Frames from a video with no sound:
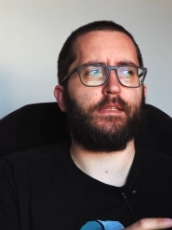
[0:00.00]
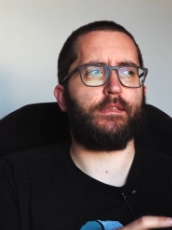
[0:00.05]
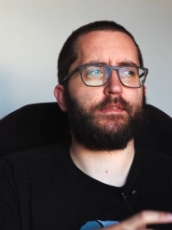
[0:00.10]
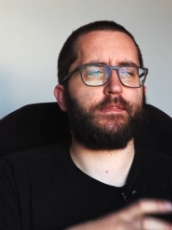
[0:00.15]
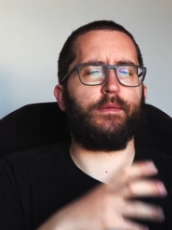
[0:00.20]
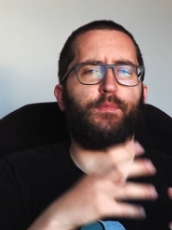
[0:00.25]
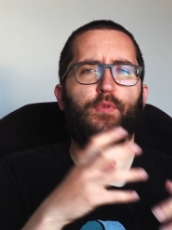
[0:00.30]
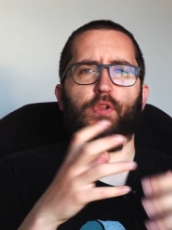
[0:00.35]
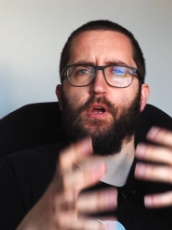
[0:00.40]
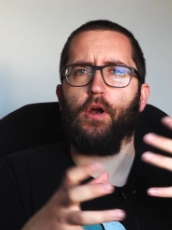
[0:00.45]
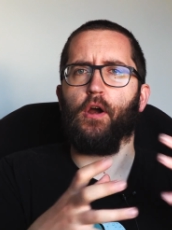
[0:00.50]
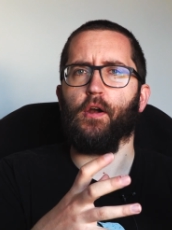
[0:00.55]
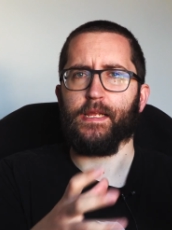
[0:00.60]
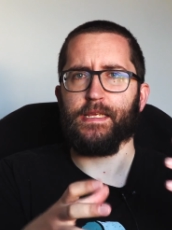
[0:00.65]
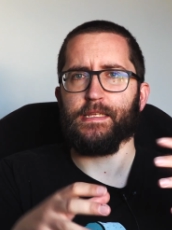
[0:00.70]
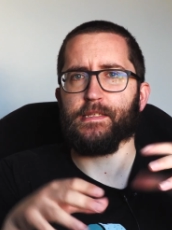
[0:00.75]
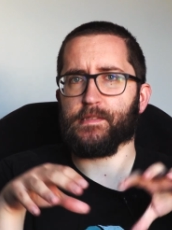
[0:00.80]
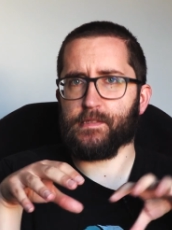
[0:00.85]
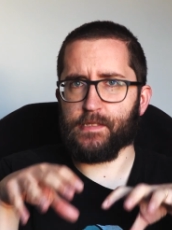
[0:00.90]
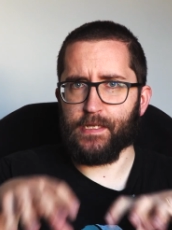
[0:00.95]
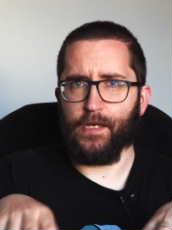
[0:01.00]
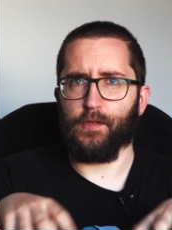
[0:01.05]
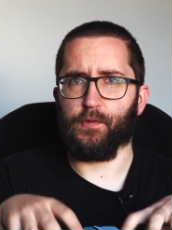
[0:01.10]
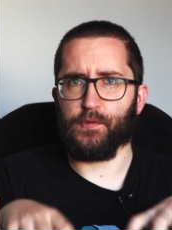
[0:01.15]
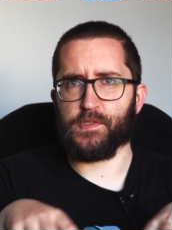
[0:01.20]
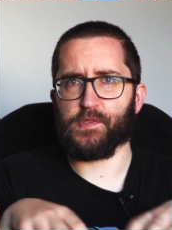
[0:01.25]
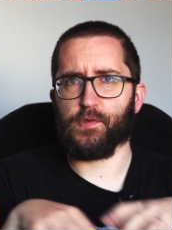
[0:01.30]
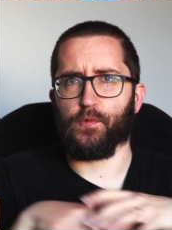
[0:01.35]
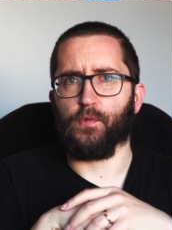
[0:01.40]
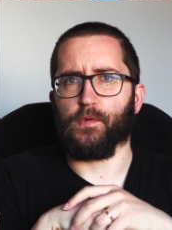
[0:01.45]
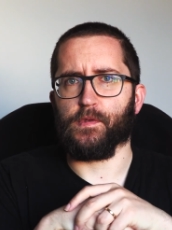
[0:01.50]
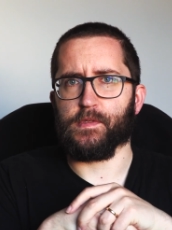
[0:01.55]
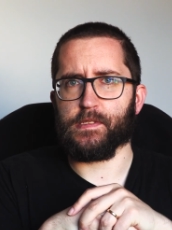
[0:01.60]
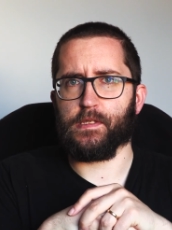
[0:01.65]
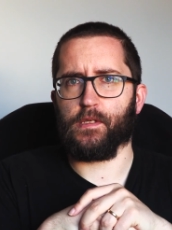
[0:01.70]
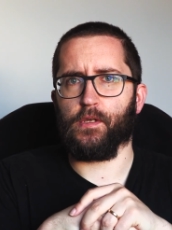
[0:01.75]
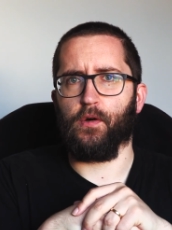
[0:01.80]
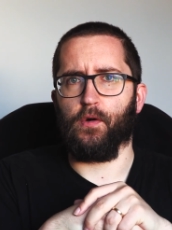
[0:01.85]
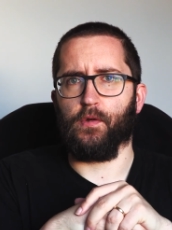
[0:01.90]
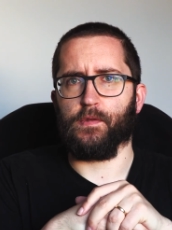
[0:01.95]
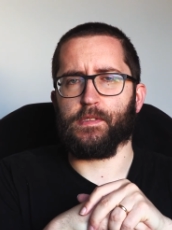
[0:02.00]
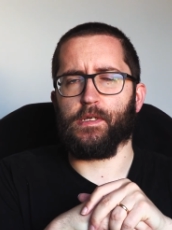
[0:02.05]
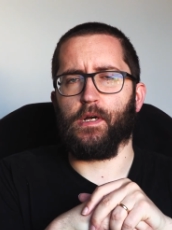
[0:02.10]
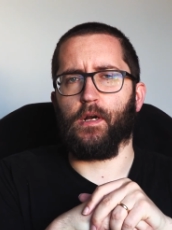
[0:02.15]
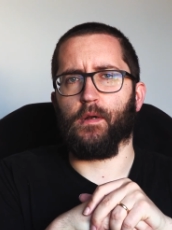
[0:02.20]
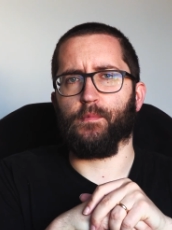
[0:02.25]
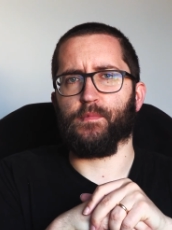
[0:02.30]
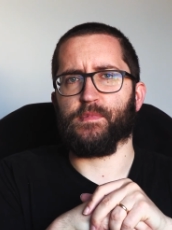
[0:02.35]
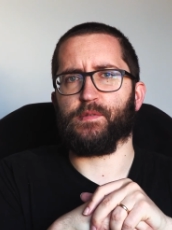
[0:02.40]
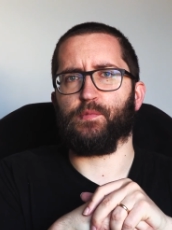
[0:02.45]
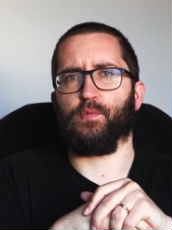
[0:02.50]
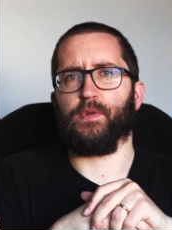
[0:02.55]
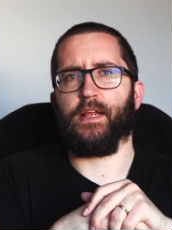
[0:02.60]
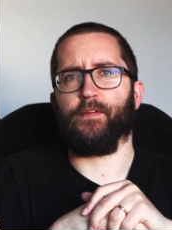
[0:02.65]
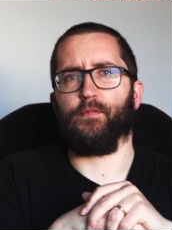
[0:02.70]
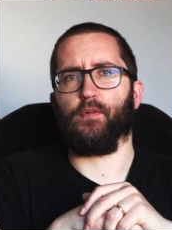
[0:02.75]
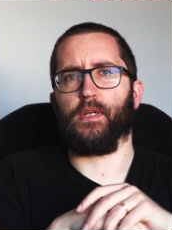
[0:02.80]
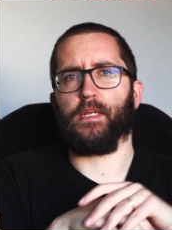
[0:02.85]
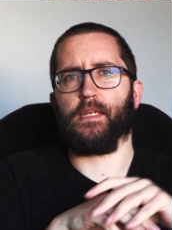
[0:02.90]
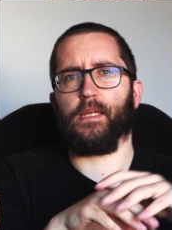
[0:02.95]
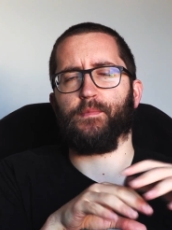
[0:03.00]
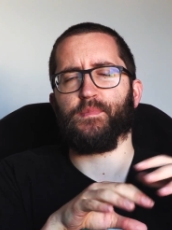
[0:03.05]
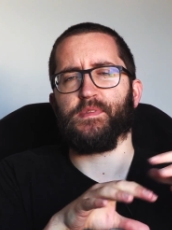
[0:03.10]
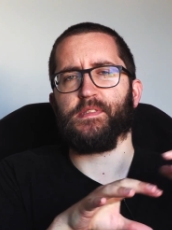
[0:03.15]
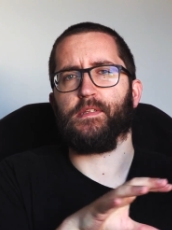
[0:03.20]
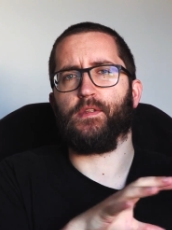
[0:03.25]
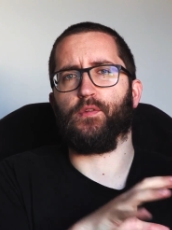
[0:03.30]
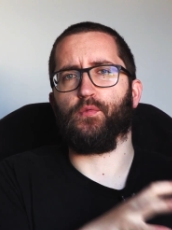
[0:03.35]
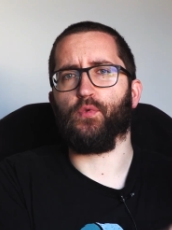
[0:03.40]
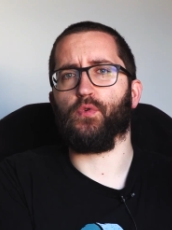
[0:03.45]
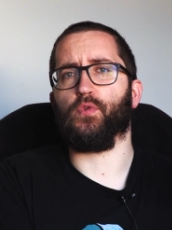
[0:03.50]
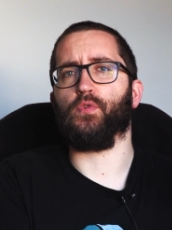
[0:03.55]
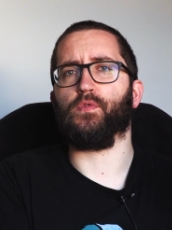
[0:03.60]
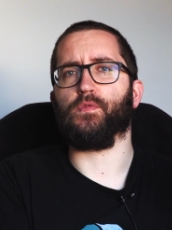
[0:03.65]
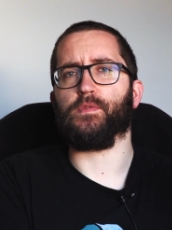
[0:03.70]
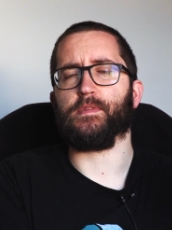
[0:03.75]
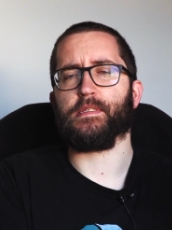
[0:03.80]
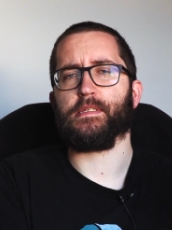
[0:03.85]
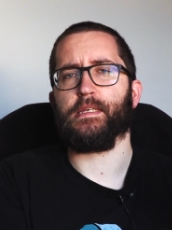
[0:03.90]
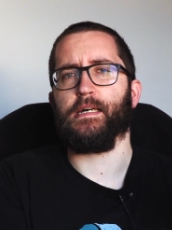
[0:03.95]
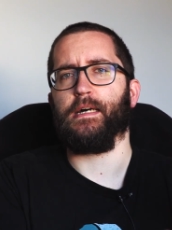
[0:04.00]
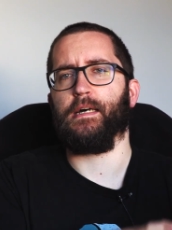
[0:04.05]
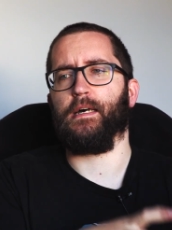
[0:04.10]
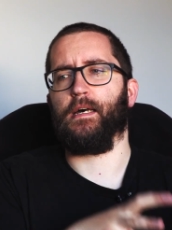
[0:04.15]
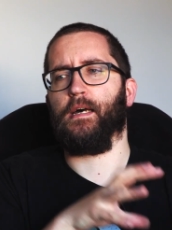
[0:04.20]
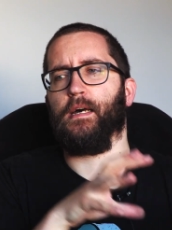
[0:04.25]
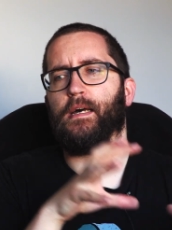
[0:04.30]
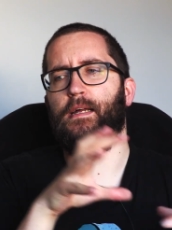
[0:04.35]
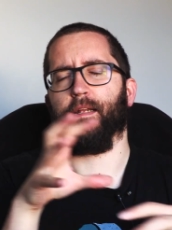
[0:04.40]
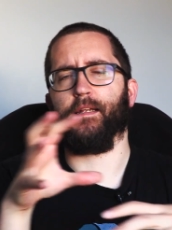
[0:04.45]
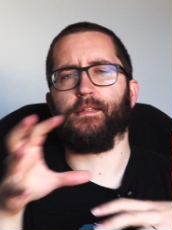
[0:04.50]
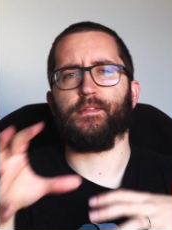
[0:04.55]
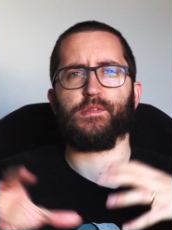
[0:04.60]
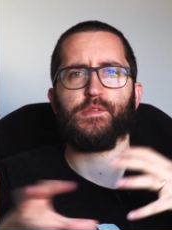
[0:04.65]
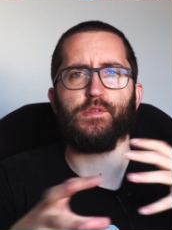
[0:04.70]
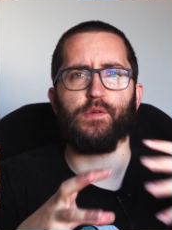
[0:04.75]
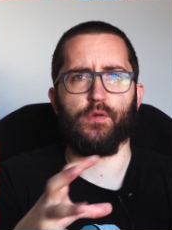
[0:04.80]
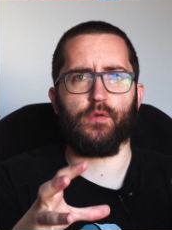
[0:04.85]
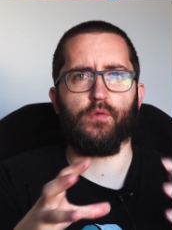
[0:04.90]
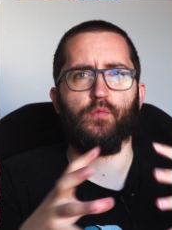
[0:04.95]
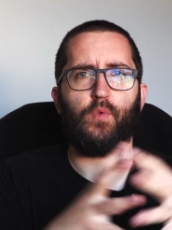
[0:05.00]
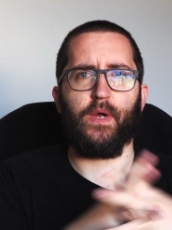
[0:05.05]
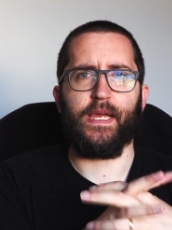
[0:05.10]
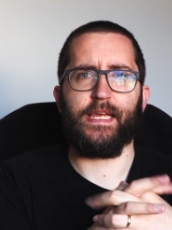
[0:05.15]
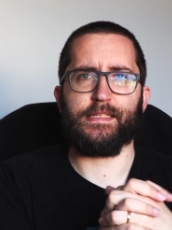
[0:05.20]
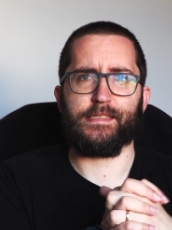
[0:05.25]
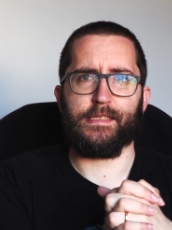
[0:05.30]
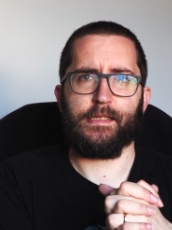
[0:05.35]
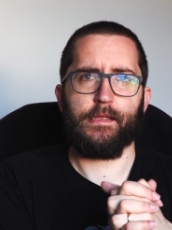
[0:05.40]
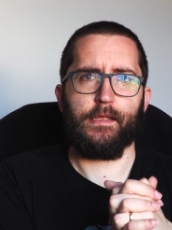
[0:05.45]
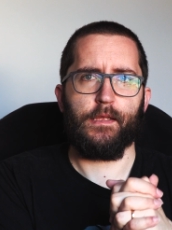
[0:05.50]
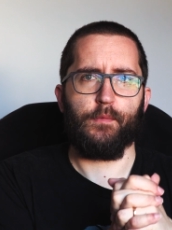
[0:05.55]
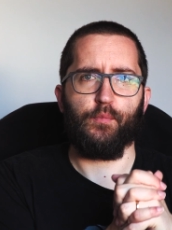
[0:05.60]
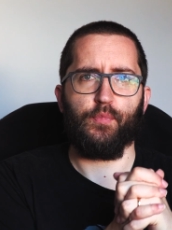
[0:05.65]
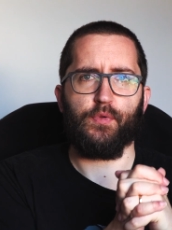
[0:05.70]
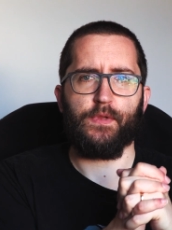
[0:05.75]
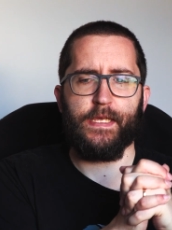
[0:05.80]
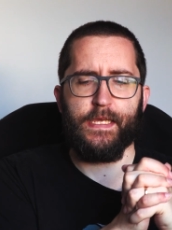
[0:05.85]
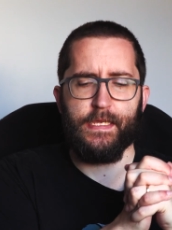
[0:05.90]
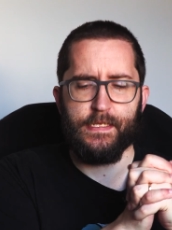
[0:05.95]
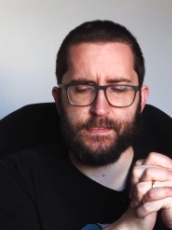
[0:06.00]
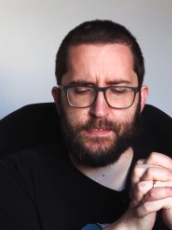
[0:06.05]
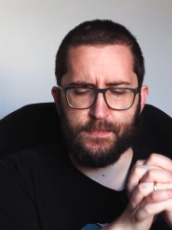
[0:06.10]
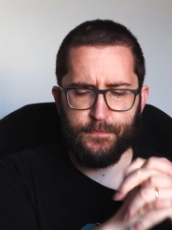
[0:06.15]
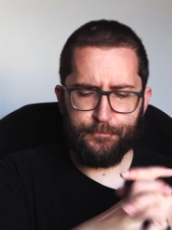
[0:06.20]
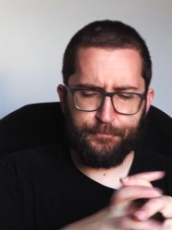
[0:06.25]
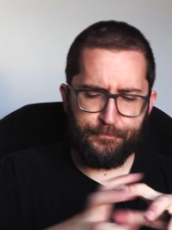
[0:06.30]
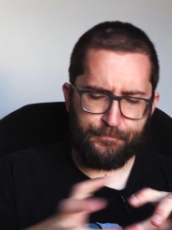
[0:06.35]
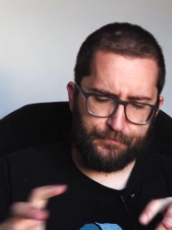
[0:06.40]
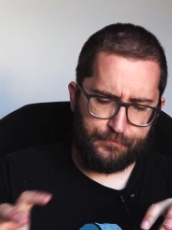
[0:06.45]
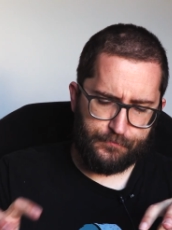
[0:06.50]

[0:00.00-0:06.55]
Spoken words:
similarities to Elder Scrolls Call to Arms whenever it comes to the rules and certain ways that the game plays.